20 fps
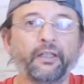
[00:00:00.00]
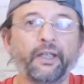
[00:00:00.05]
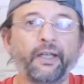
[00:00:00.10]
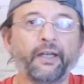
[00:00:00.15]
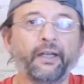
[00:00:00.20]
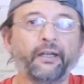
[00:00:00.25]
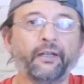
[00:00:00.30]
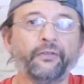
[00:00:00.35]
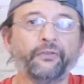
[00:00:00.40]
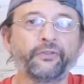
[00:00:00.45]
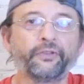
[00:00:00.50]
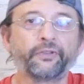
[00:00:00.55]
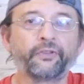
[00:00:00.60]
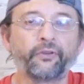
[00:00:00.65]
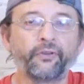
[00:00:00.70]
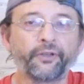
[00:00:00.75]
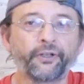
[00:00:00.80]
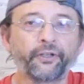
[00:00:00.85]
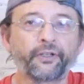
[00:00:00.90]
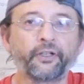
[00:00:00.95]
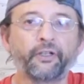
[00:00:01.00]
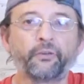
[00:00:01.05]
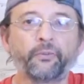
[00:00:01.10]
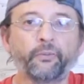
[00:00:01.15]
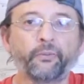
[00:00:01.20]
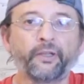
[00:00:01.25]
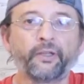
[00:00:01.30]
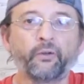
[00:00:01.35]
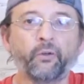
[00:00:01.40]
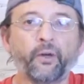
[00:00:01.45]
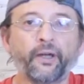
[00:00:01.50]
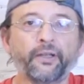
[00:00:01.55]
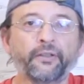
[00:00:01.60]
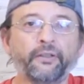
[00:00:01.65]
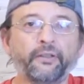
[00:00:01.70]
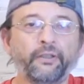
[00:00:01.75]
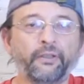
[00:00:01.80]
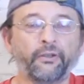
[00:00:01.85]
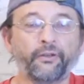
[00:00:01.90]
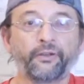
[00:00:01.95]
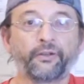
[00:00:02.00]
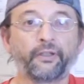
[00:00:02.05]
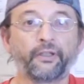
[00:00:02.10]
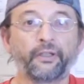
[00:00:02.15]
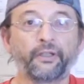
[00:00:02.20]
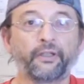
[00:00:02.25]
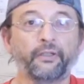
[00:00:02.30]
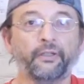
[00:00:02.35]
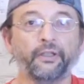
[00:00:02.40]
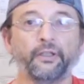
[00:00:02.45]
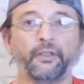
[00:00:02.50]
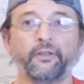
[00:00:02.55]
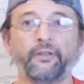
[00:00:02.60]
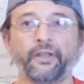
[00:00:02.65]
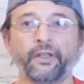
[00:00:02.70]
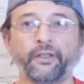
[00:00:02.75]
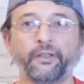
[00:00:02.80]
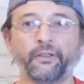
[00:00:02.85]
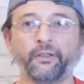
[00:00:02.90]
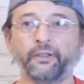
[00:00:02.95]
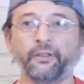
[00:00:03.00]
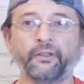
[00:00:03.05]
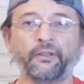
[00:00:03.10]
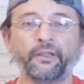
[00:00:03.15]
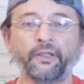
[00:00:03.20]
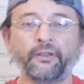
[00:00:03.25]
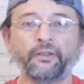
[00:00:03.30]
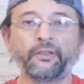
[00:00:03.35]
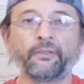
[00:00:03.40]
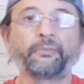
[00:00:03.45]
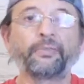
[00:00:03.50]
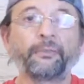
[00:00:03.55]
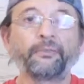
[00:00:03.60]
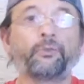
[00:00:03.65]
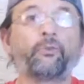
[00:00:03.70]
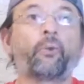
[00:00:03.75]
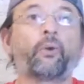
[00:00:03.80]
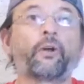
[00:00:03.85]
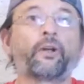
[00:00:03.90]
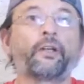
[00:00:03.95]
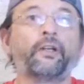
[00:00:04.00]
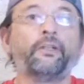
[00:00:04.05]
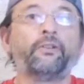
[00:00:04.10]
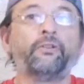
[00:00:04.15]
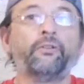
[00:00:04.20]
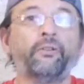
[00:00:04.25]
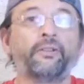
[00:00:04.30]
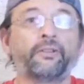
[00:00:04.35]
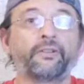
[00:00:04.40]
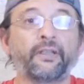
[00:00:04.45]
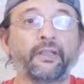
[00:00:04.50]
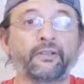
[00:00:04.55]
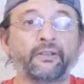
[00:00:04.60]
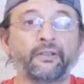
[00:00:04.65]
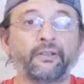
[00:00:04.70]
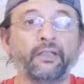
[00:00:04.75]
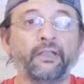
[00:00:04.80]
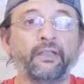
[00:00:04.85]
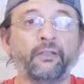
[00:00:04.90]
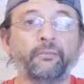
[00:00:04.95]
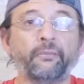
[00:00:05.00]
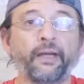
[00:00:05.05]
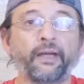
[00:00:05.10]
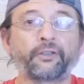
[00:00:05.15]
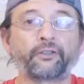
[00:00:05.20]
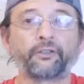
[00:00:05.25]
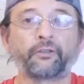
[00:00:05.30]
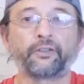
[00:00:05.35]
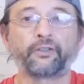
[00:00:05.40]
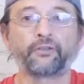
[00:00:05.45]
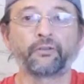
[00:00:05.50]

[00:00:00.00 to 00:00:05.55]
And so they're going to request, you know, they're going to, and sometimes you work and do this as a team actually.